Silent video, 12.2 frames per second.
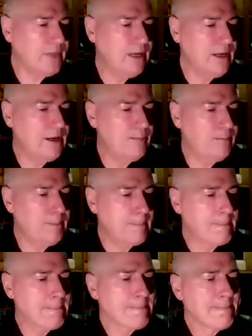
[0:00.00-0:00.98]

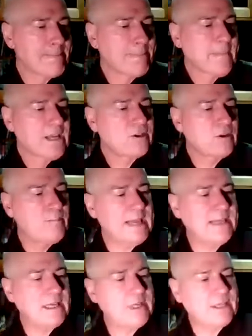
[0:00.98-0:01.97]
So
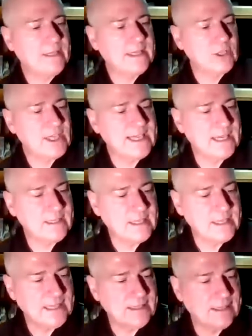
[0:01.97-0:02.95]
may they be content
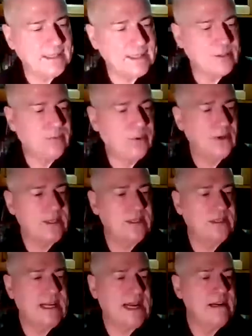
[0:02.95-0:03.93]
and easily
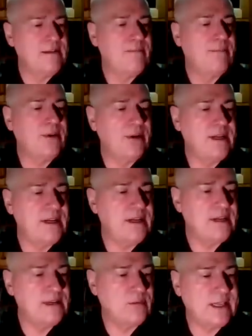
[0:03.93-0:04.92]
supported,
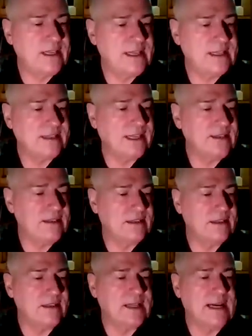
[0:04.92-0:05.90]
unburdened, with their
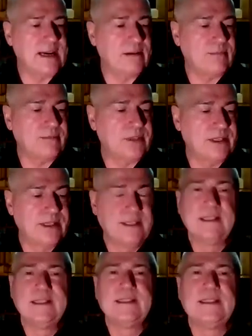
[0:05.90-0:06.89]
senses calmed.
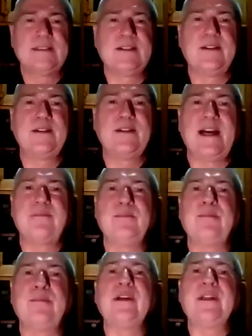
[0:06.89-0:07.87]
So
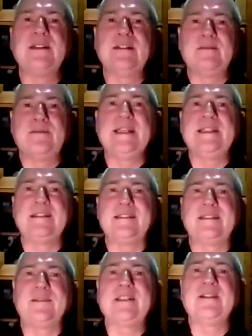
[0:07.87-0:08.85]
unburdened
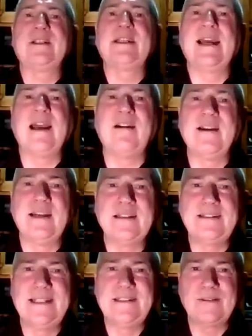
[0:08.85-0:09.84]
means we're not carrying
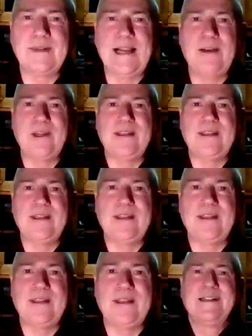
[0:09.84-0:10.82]
things around with
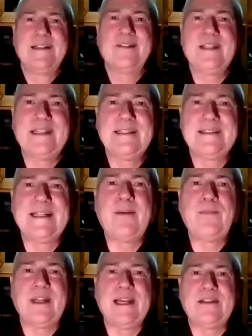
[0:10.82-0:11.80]
us. You know, the
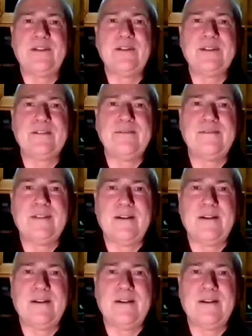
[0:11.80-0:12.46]
example I use of